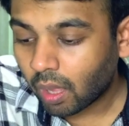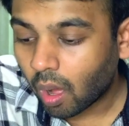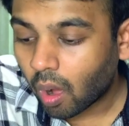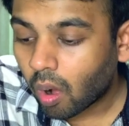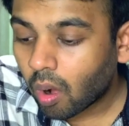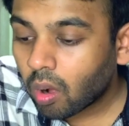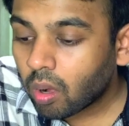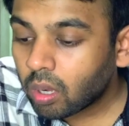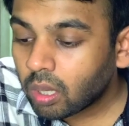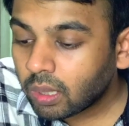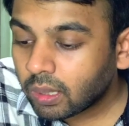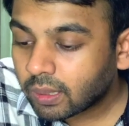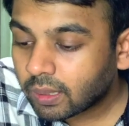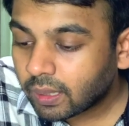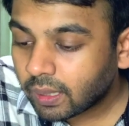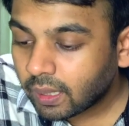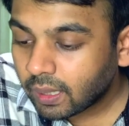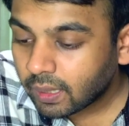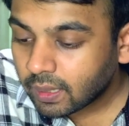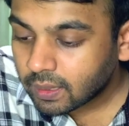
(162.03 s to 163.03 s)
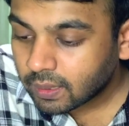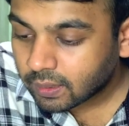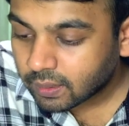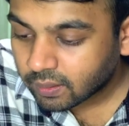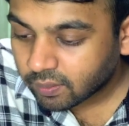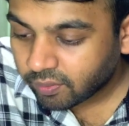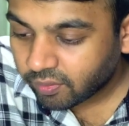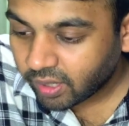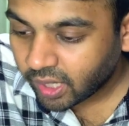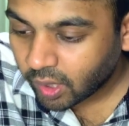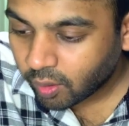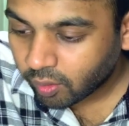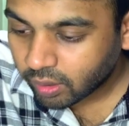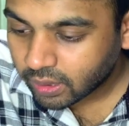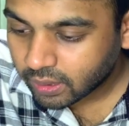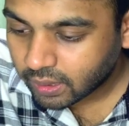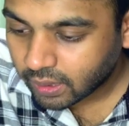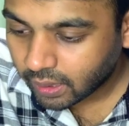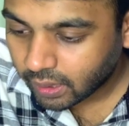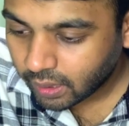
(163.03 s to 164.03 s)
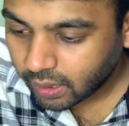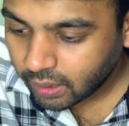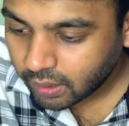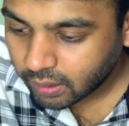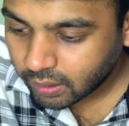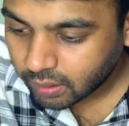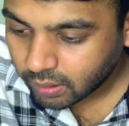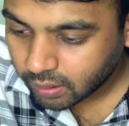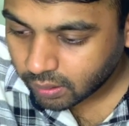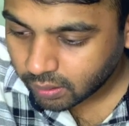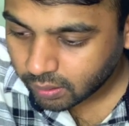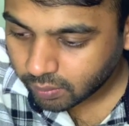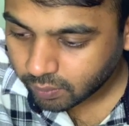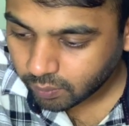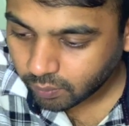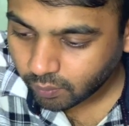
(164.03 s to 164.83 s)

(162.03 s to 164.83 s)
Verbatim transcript: all these frequencies